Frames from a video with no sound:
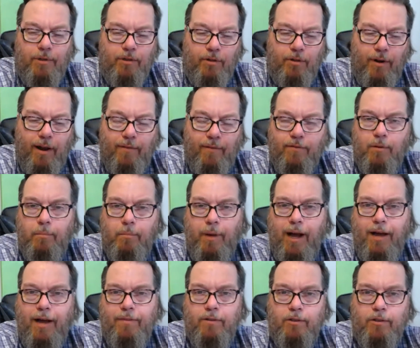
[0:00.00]
and you have to
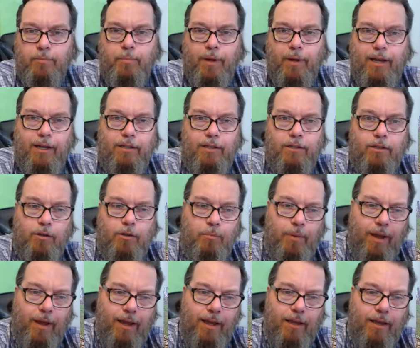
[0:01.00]
buy the space, and you
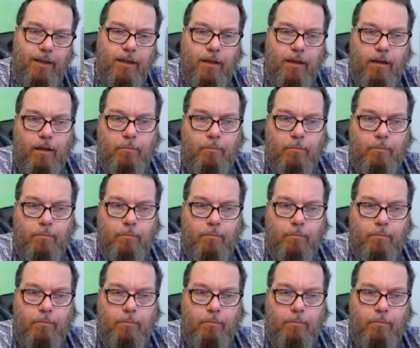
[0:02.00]
pay